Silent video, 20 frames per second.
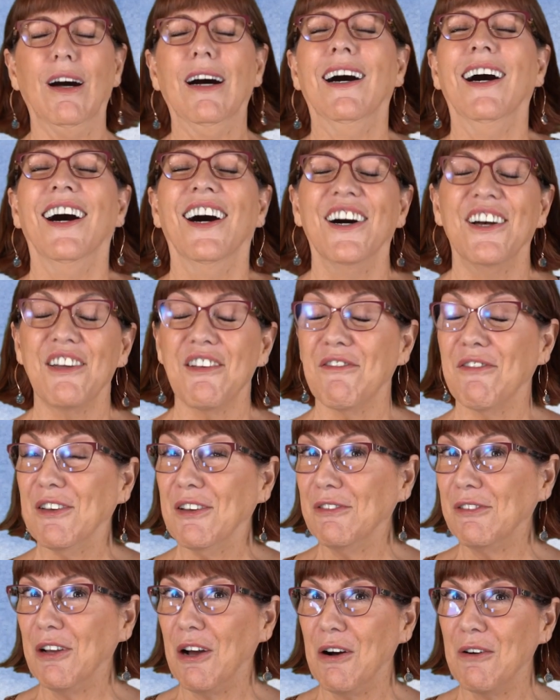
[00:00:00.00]
Oh, if
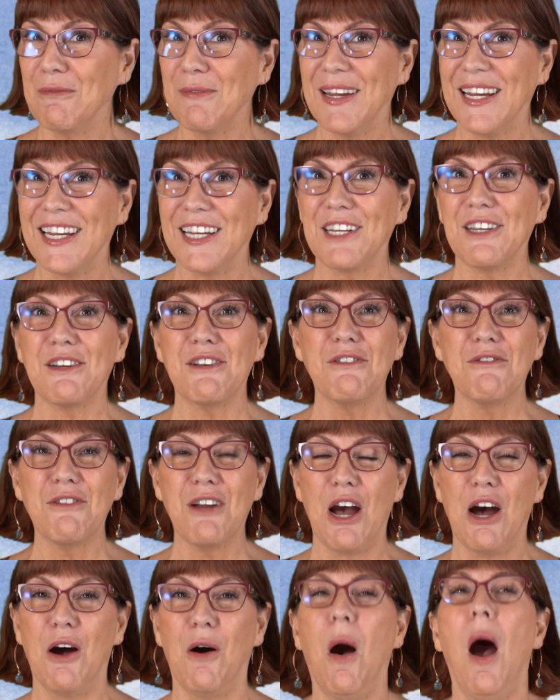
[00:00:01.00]
you know me, you
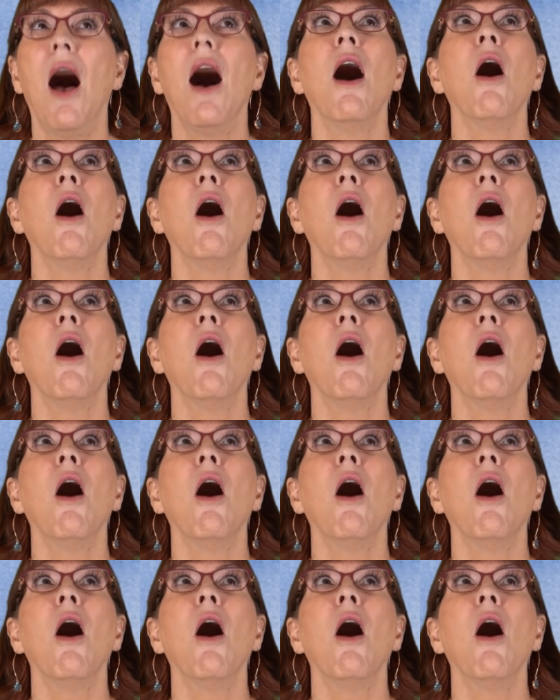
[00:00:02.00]
know